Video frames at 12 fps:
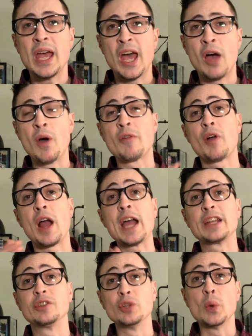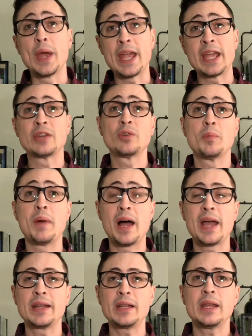However, I do handle
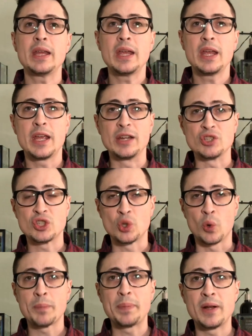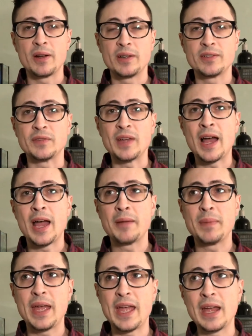mine in short periods of
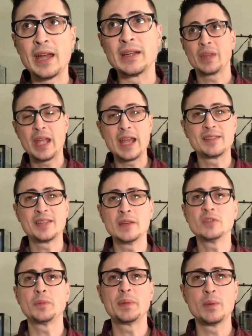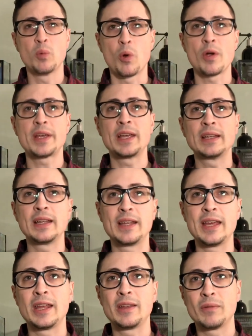time, and it seems to be working and
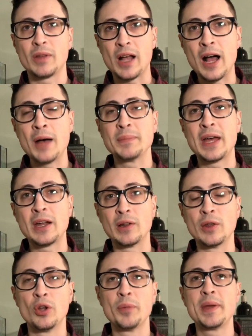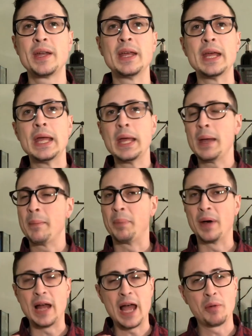getting them to calm down a little bit.
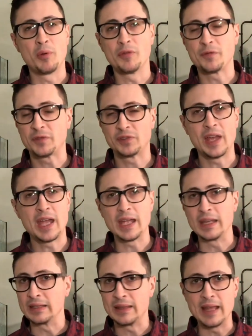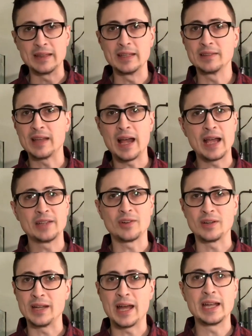But I will say that these guys
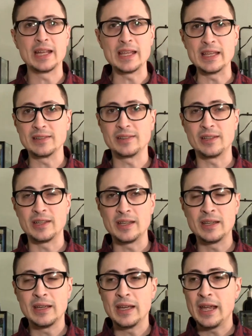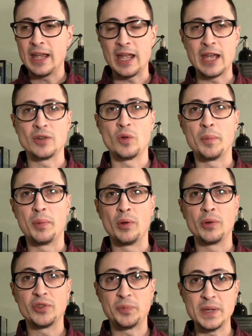are not an easily
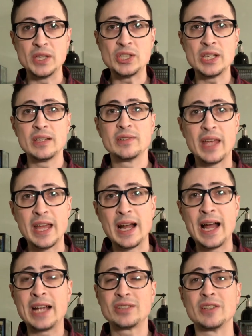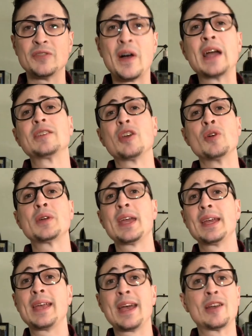handleable species, and I actually find
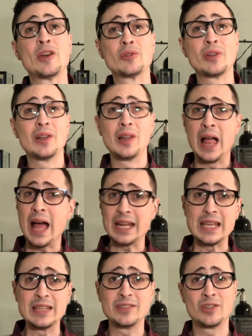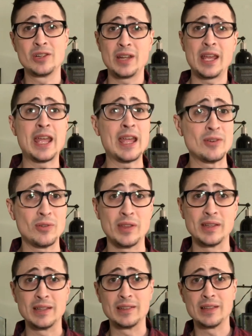tokay geckos a lot easier to handle
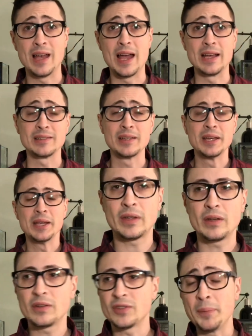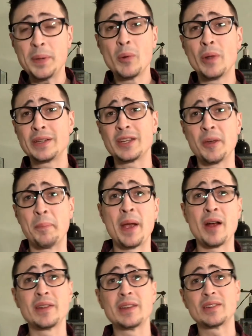than these guys. Some people like to
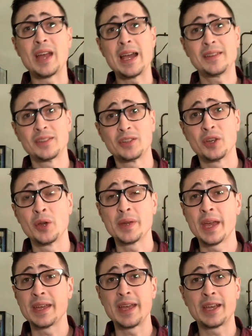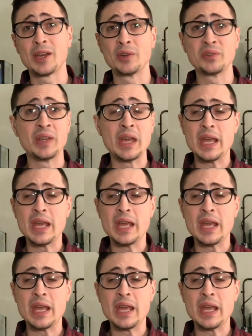compare these guys to tokay geckos,